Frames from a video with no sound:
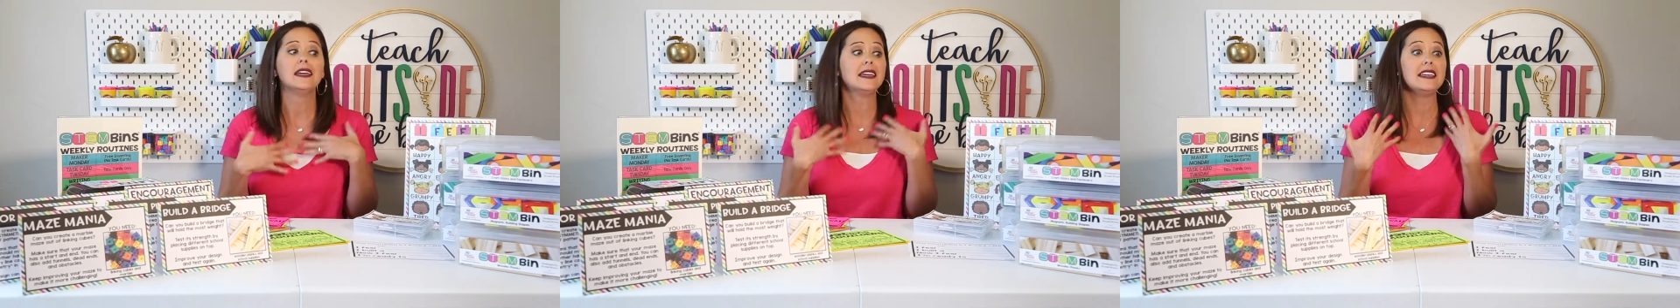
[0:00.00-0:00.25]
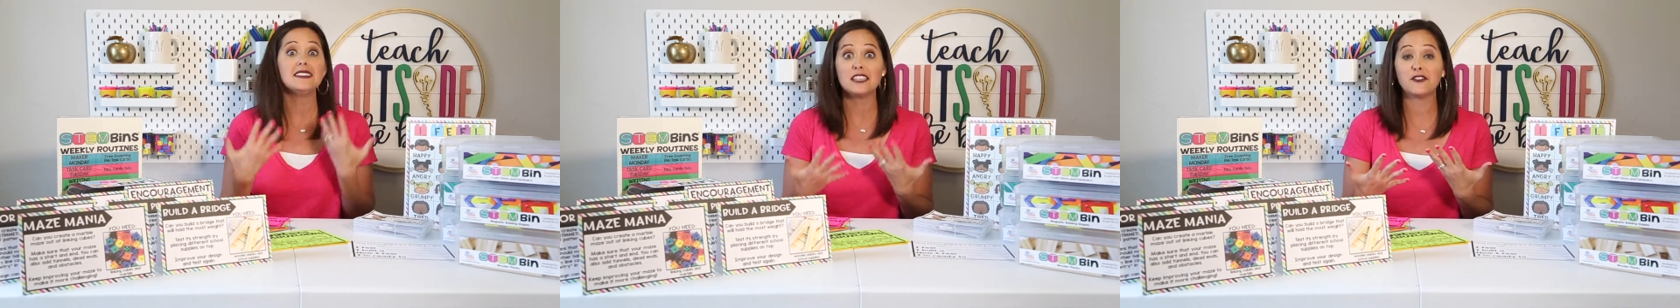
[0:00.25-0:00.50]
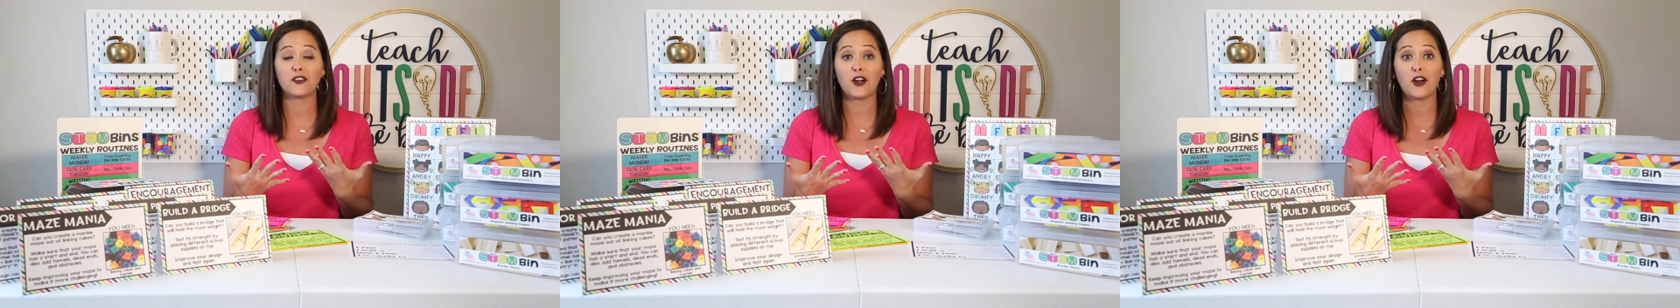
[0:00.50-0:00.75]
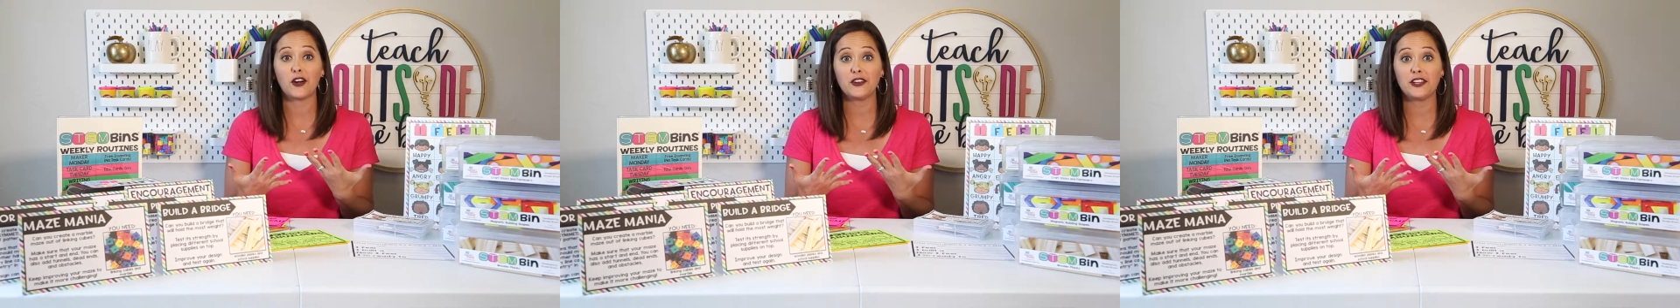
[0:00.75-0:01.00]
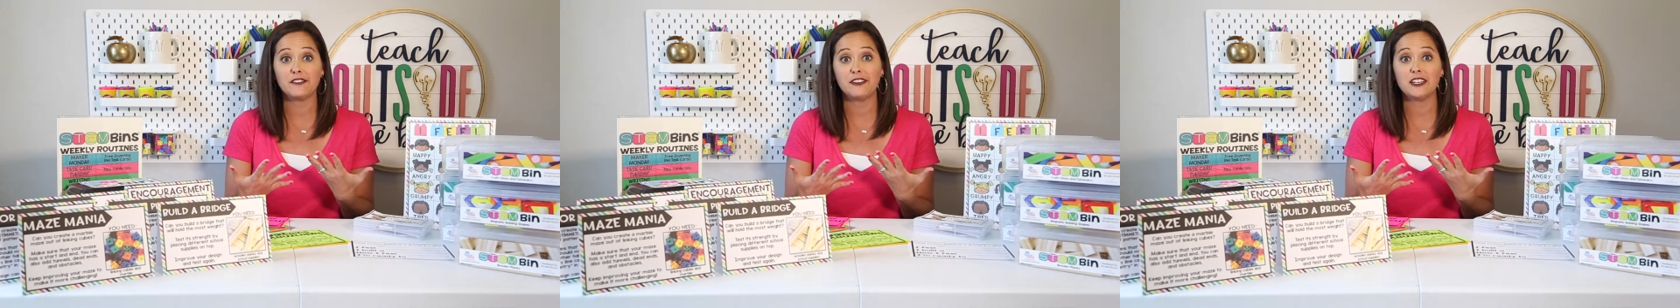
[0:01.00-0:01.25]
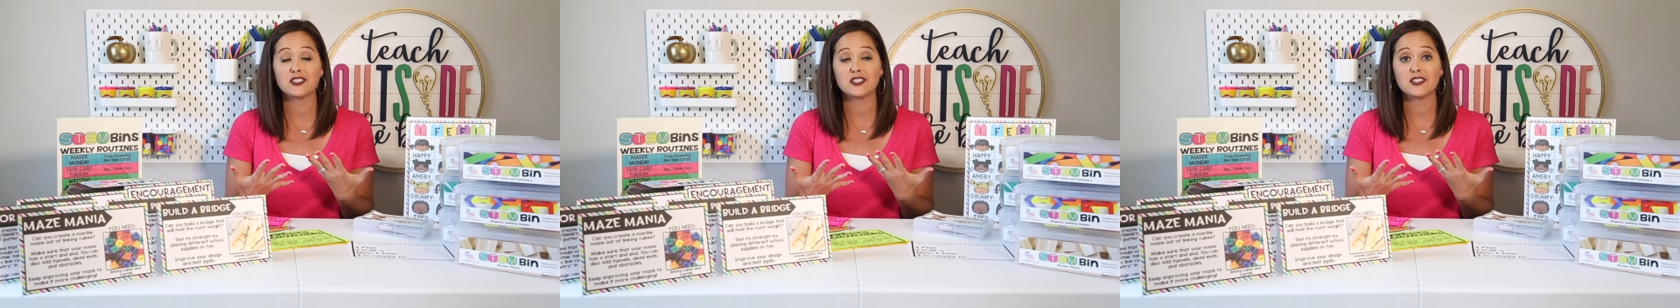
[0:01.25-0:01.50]
easy for our early
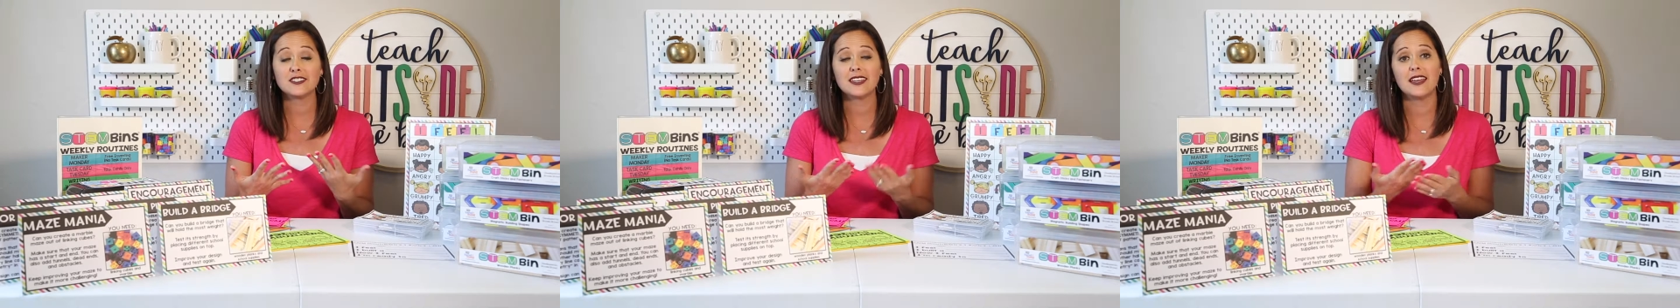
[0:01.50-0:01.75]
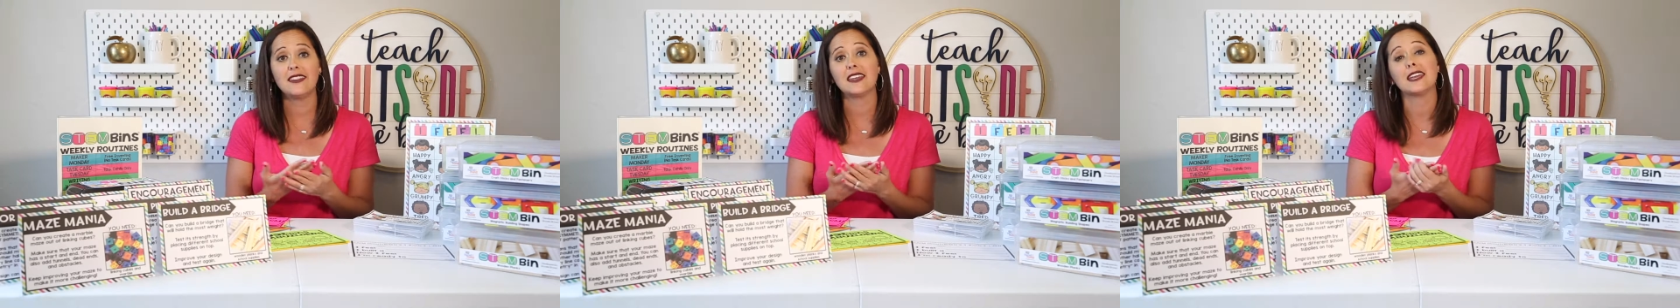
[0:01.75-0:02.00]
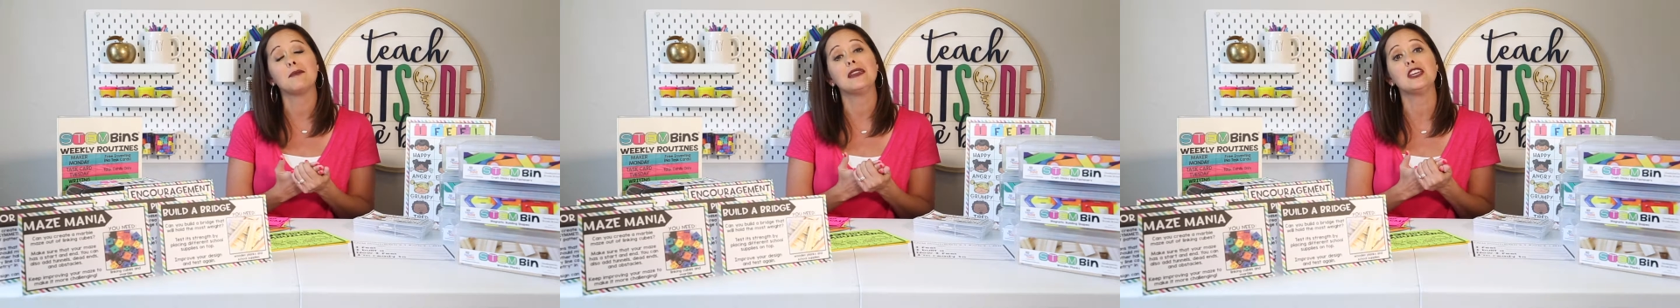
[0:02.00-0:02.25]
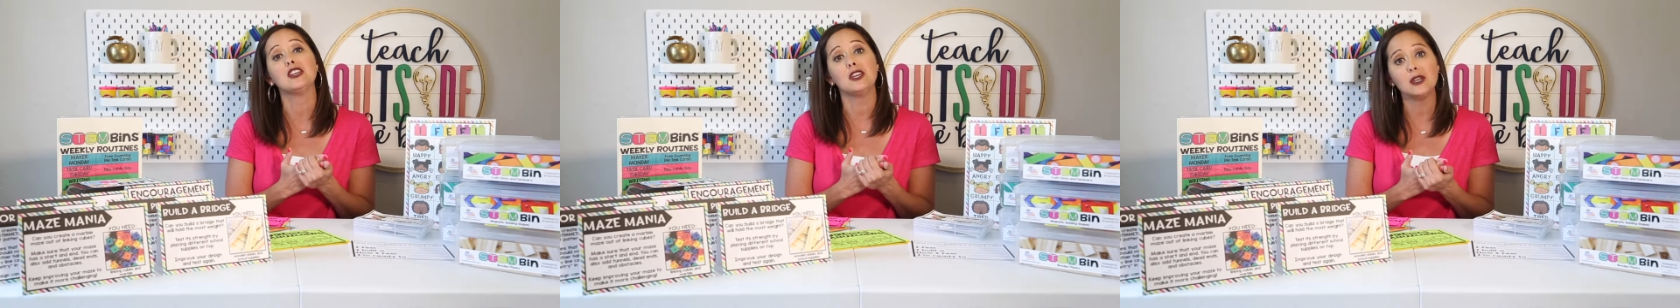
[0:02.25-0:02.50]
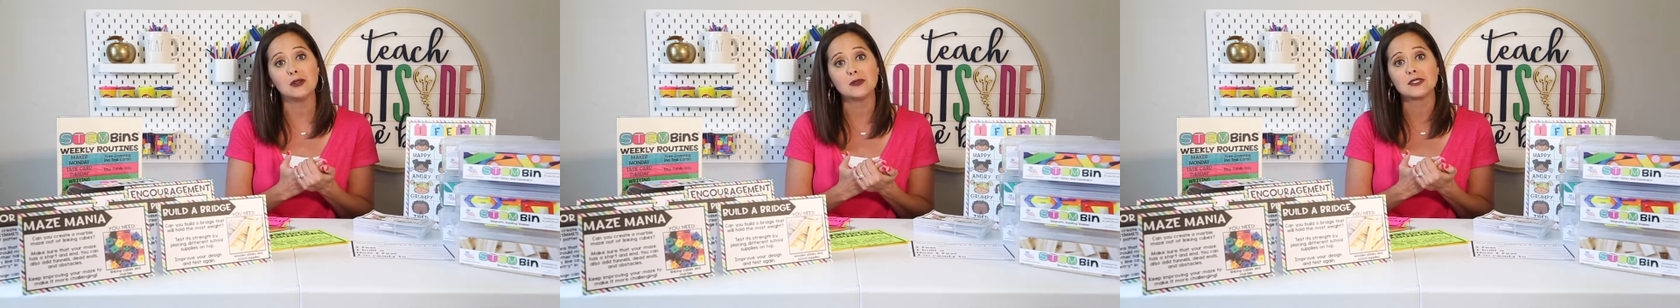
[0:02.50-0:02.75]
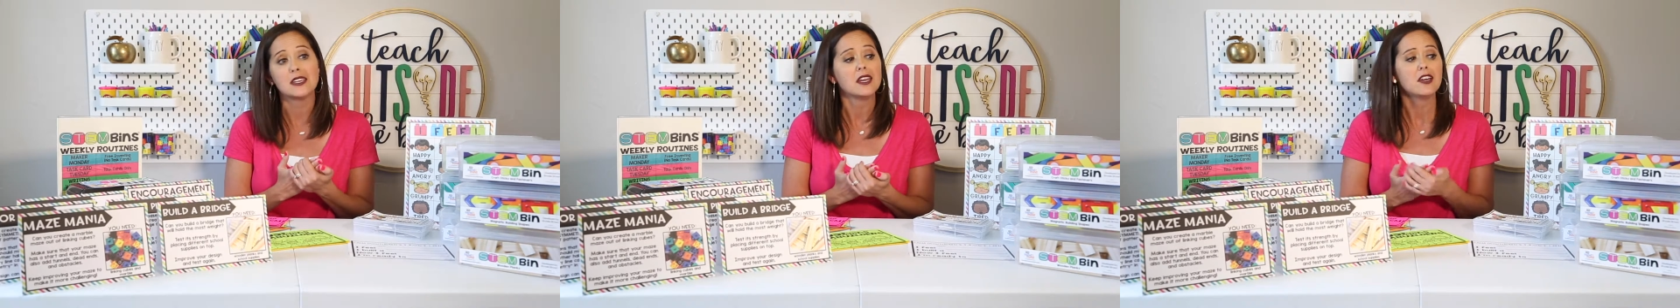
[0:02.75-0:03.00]
finishers, and they can be
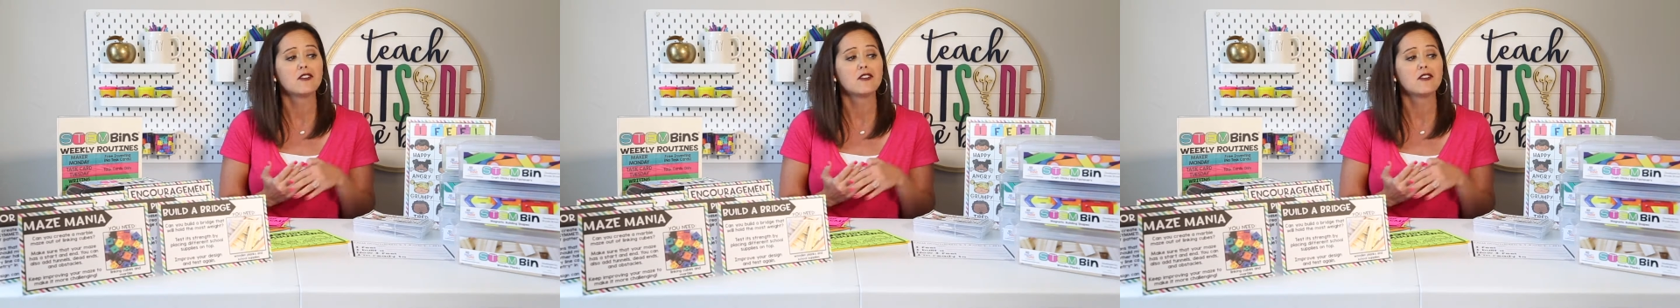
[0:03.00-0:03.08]
used